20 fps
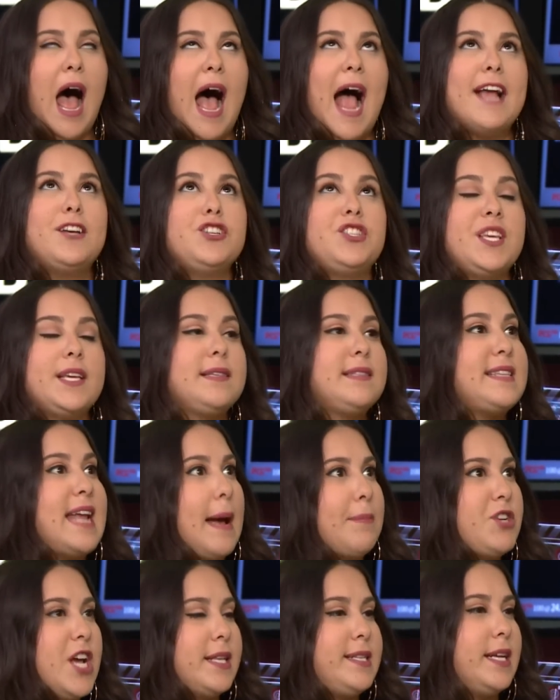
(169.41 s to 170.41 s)
I just think
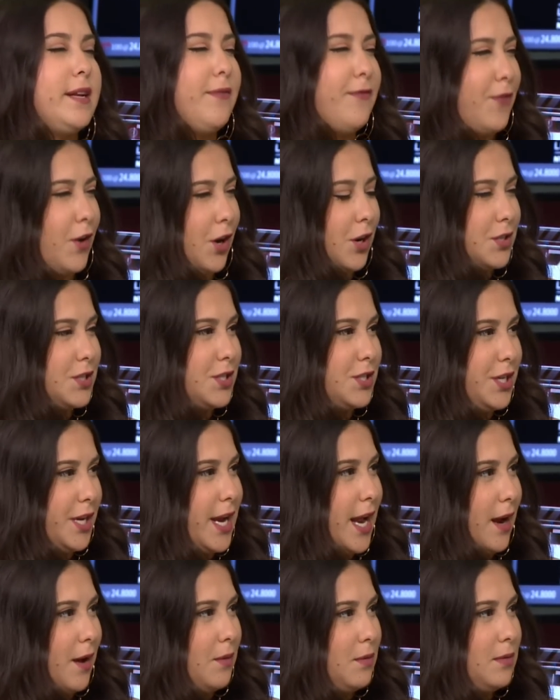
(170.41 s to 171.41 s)
Snapchat did it first, you
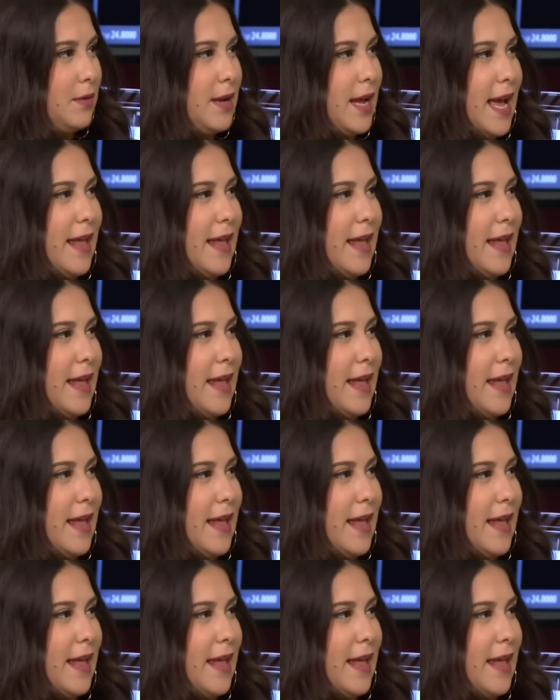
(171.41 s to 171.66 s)
know,